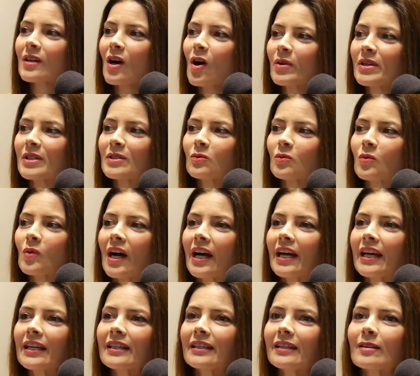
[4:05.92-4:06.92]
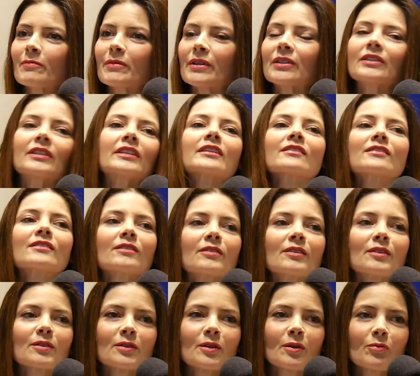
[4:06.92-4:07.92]
always wine in the building, so
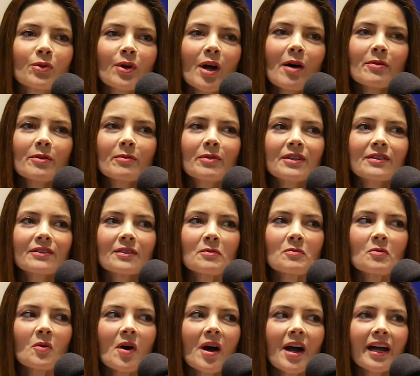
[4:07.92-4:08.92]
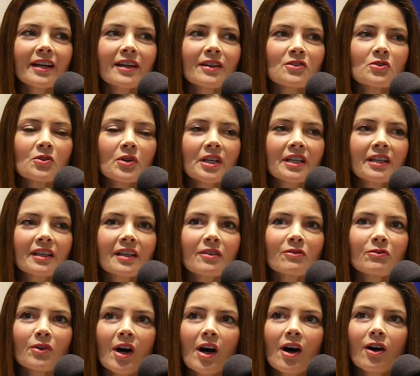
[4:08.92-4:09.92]
there'll probably be some wine and drinking
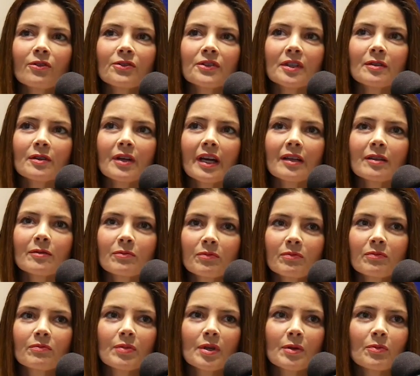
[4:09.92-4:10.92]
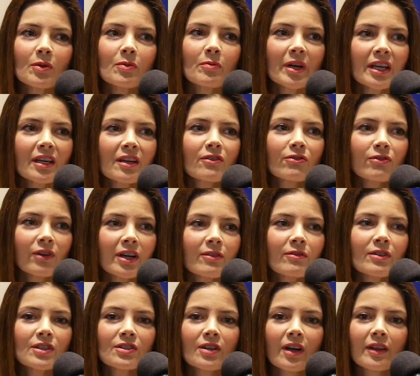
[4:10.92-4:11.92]
involved, and people making fun
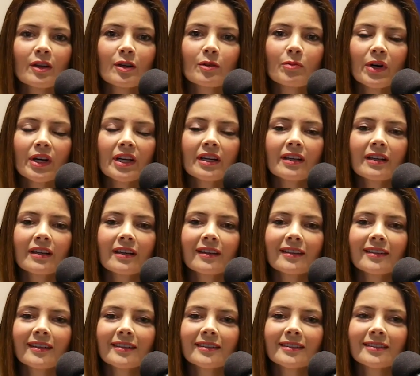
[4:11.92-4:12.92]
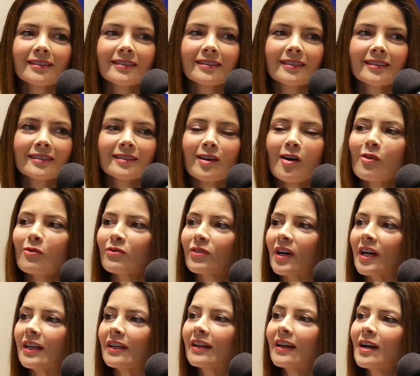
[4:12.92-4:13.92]
of each other. But it's all
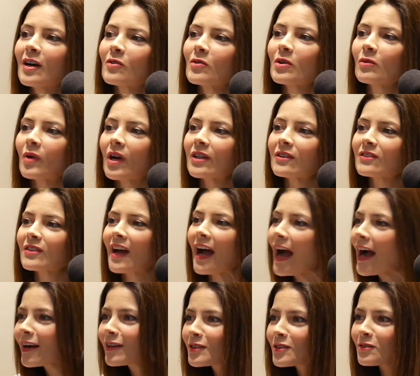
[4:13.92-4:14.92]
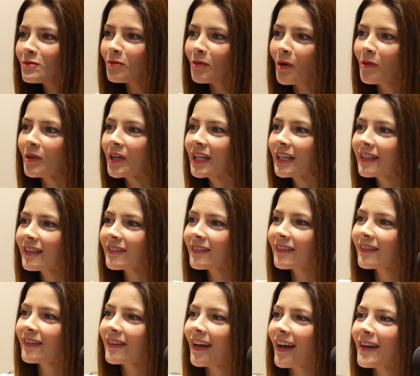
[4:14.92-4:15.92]
fun. We went to axe throwing
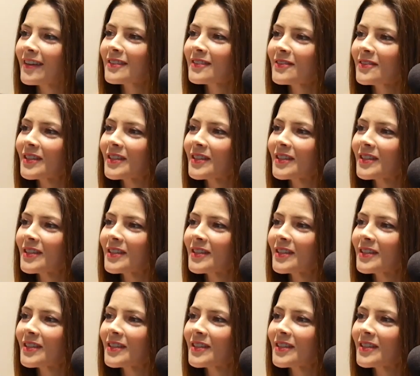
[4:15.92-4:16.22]
last